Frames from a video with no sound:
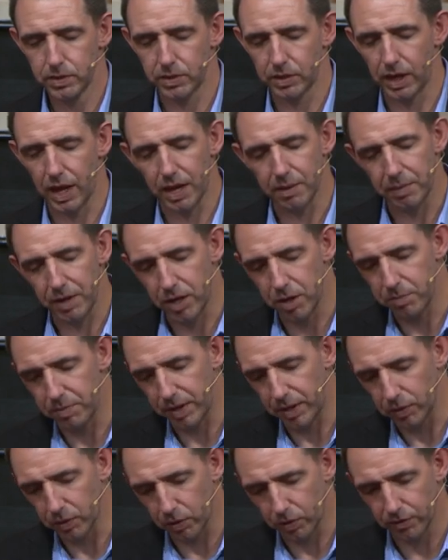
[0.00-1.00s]
So, God, may you
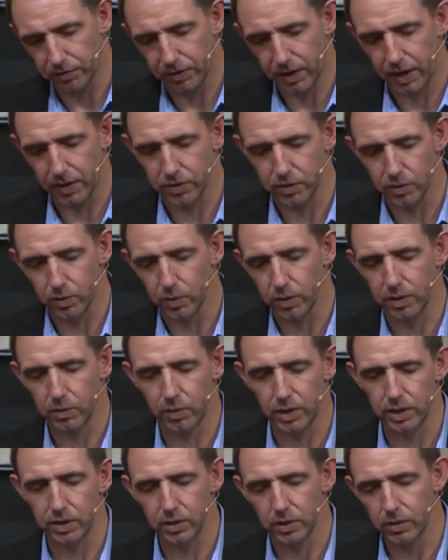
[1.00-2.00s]
be glorified through what
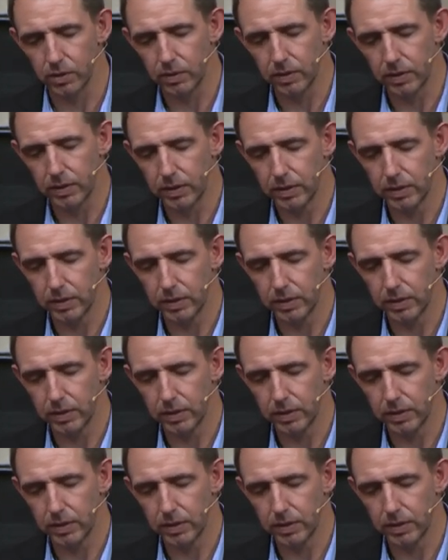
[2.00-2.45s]
we do,